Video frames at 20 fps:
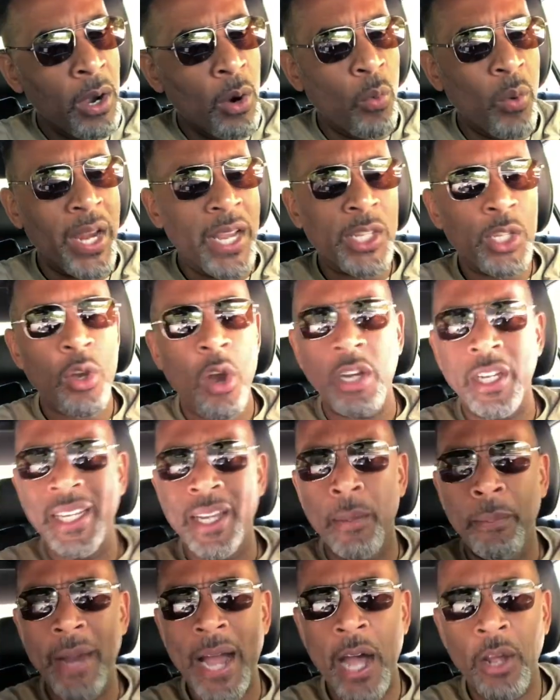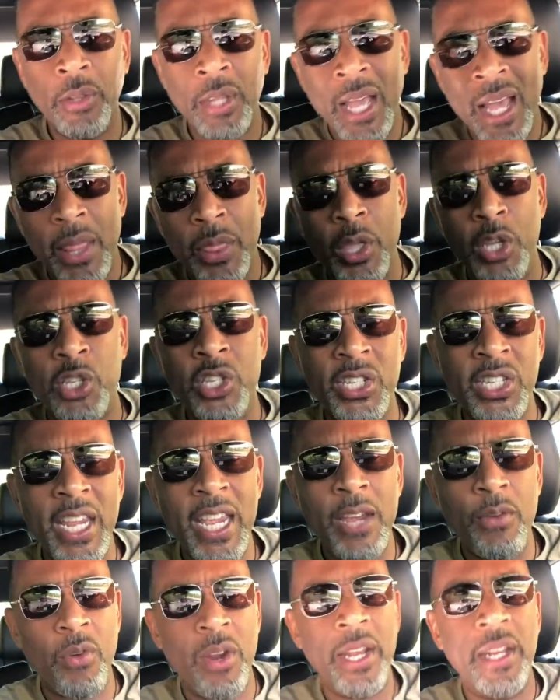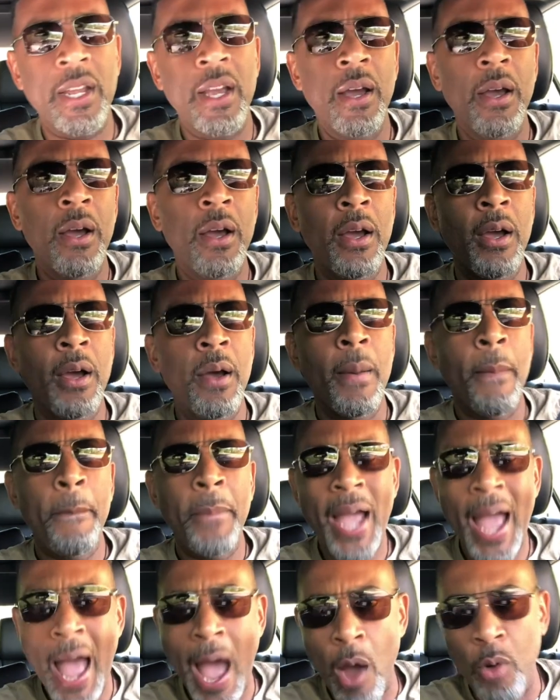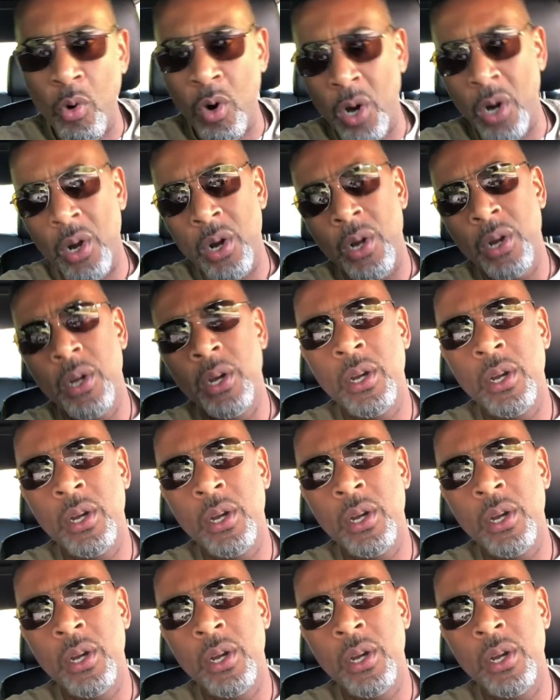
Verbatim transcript: We are talking about the secret power,